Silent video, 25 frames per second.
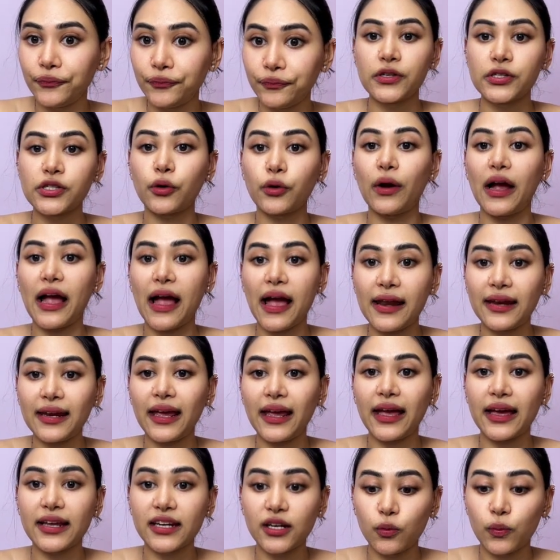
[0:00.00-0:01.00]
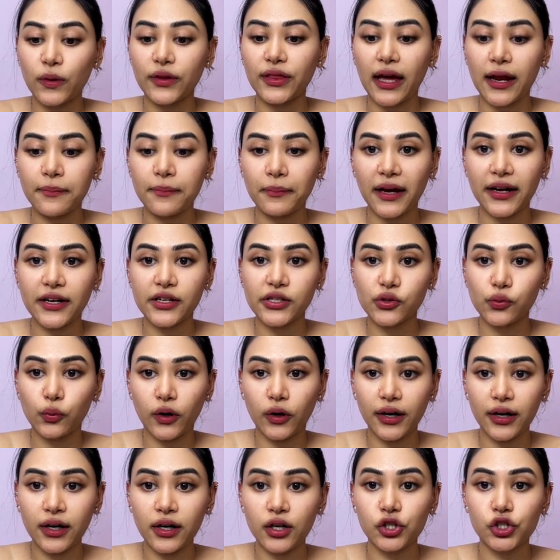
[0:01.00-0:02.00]
So n ANDed with n minus
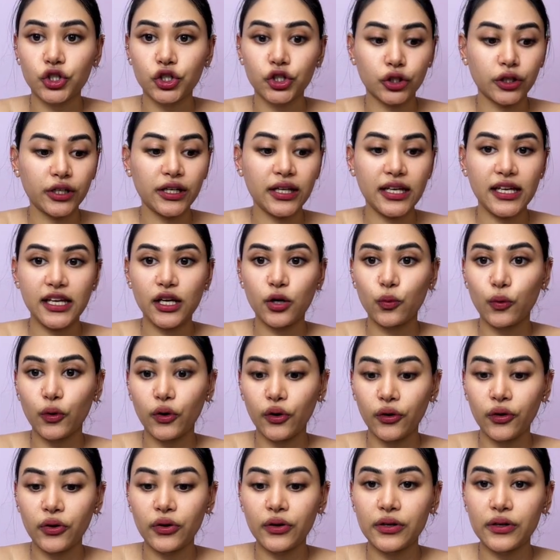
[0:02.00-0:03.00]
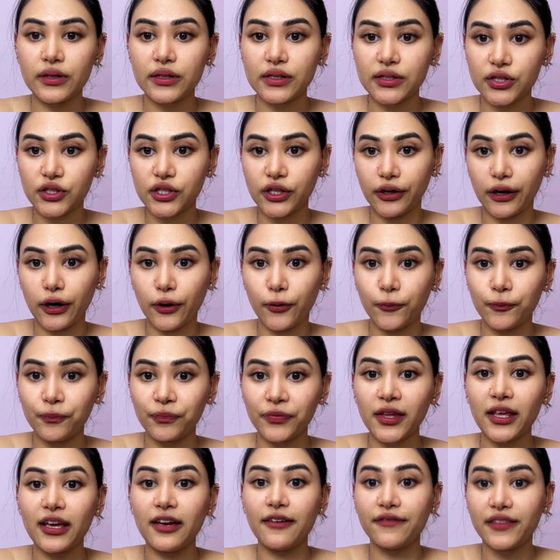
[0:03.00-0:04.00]
1 should equal 0.
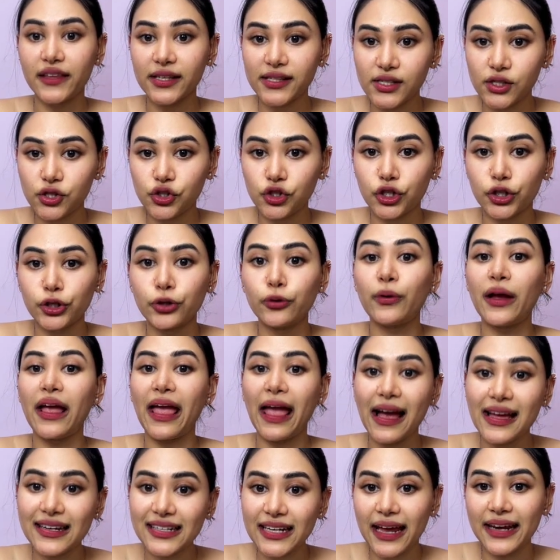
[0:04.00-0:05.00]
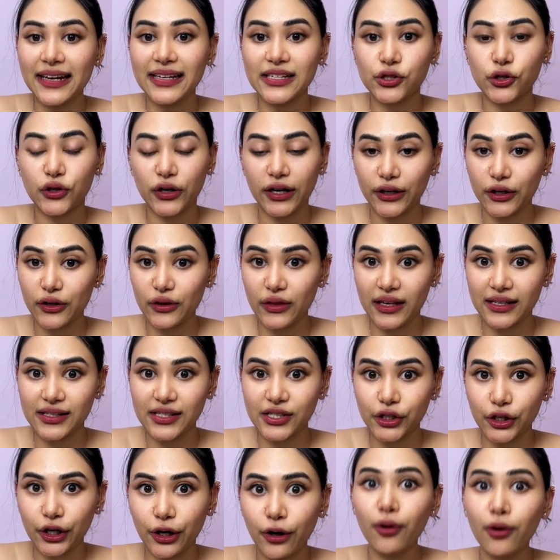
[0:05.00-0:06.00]
If this is true and n is greater than
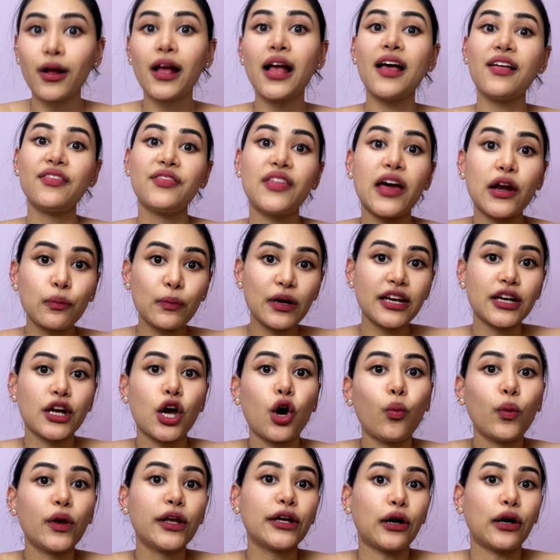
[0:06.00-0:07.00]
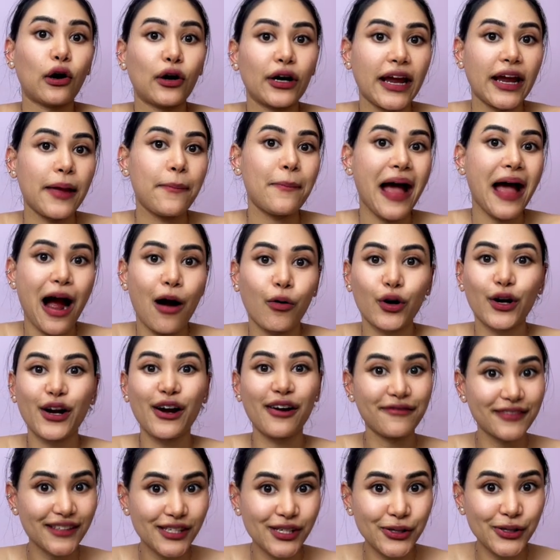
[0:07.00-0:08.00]
0, then we know we are a power
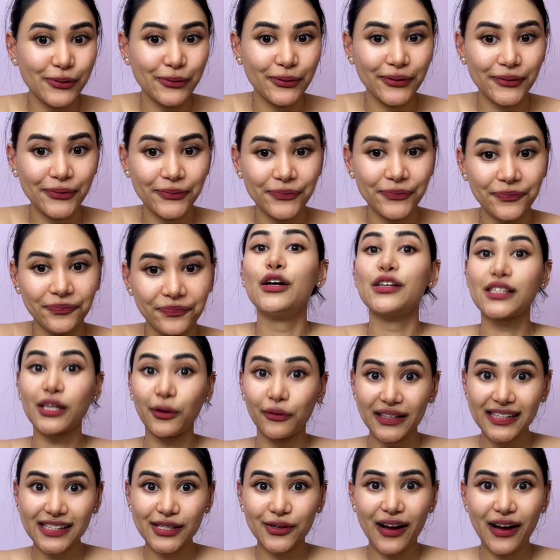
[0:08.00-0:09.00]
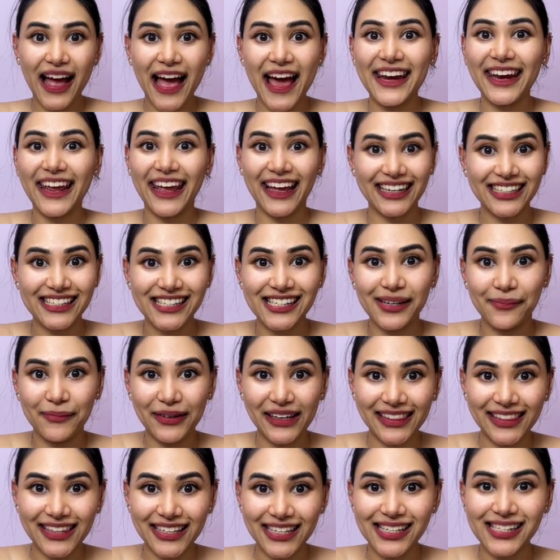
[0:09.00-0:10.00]
of 2. So let's go ahead and
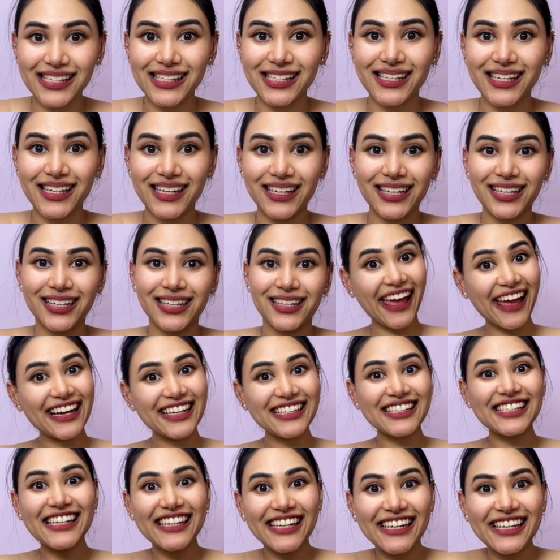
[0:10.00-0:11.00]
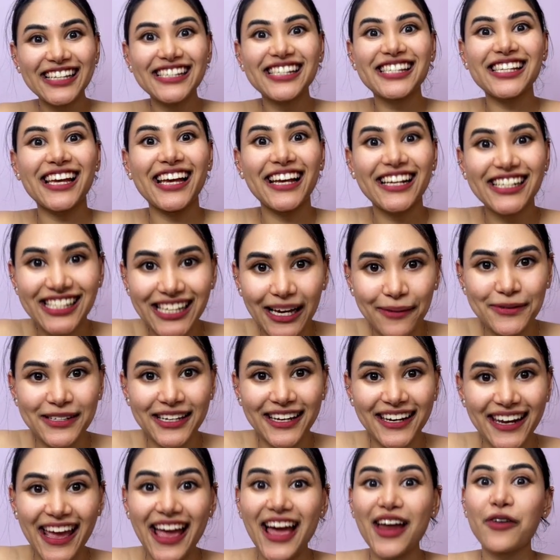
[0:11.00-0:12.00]
submit this. And it is
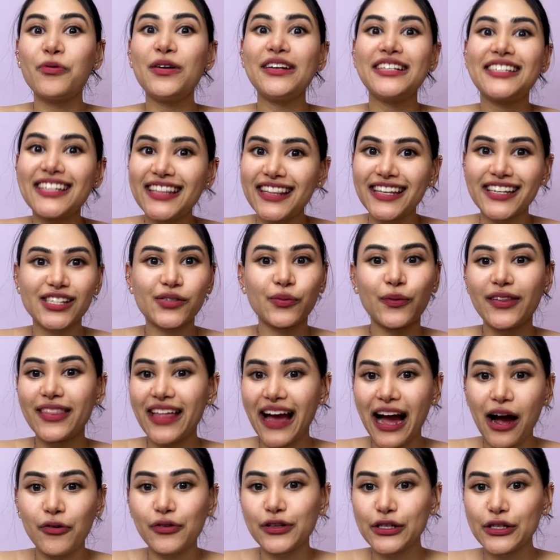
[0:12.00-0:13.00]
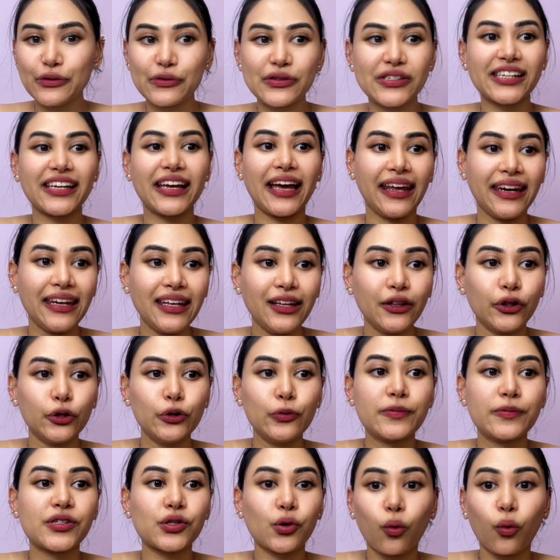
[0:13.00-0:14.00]
accepted. And we did this without using any
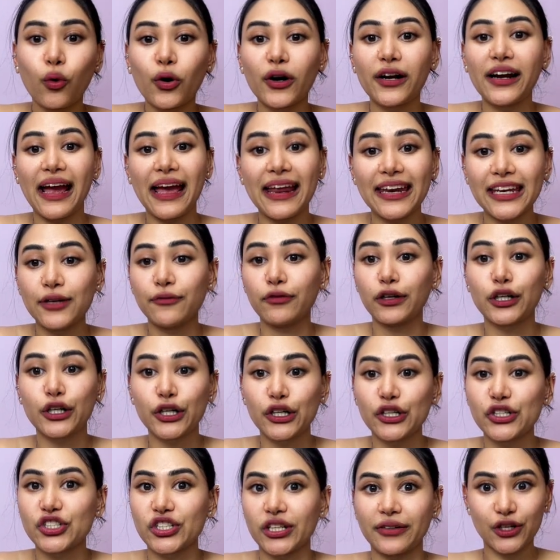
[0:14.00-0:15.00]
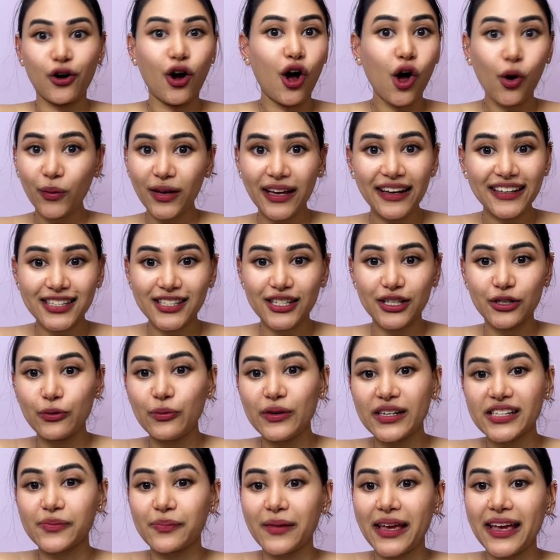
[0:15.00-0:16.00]
loops or any recursion. All we had to do
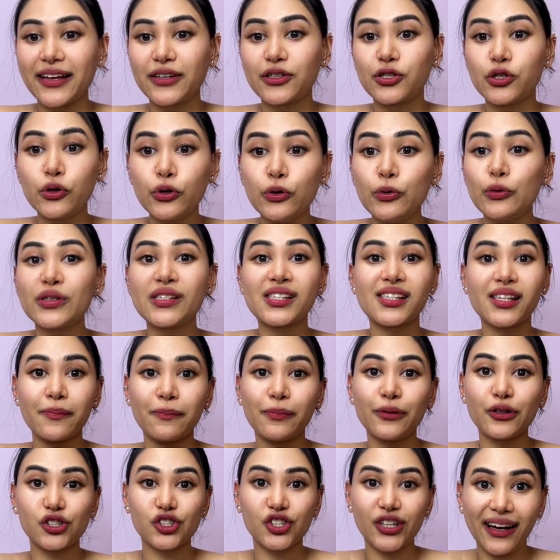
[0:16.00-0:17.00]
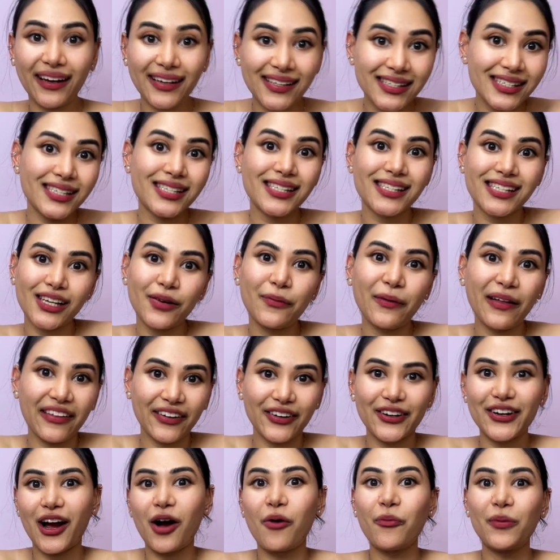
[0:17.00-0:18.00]
is make two simple checks to see whether
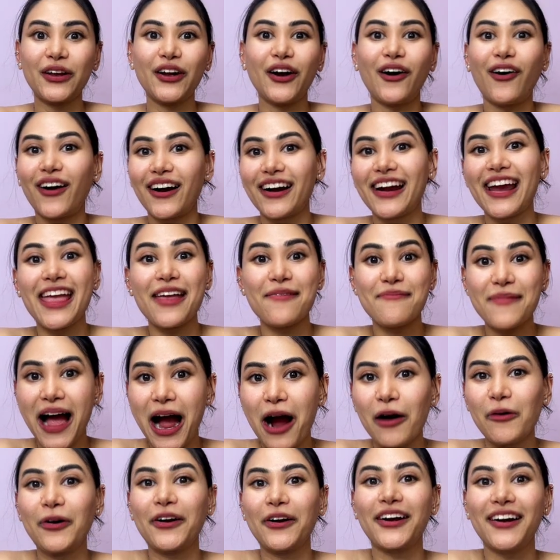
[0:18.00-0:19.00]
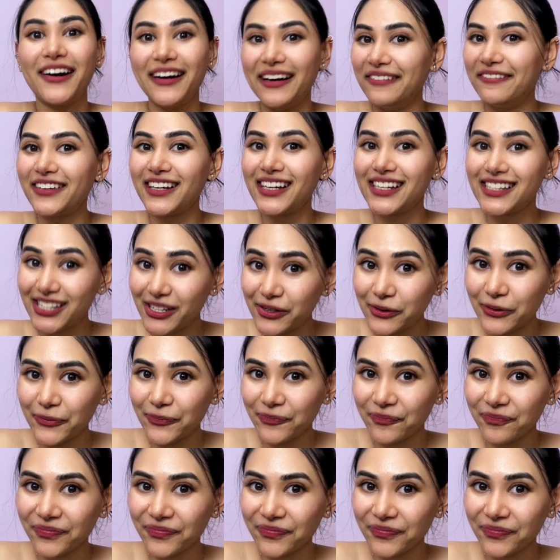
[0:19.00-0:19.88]
or not we are a power of 2.